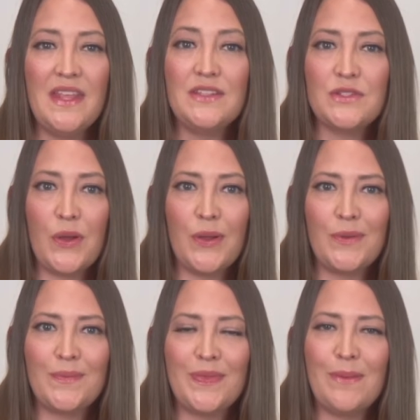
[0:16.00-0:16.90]
So
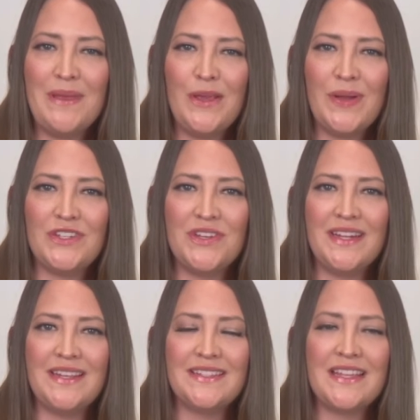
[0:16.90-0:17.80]
the big question
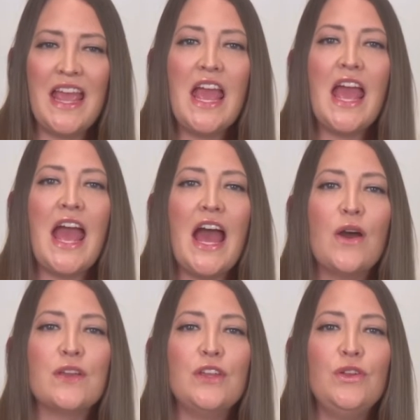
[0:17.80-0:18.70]
is, how
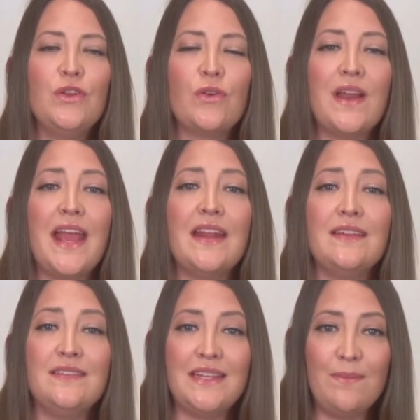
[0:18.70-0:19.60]
can you create a
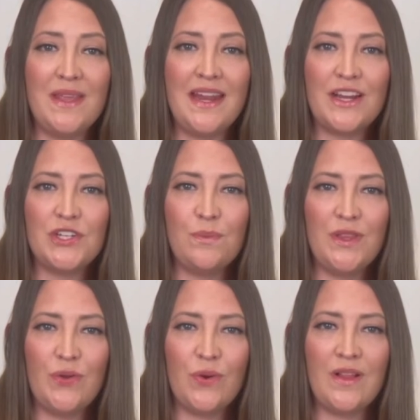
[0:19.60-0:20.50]
deep connection with
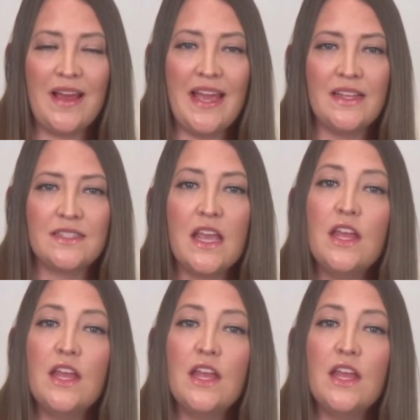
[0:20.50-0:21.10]
your clients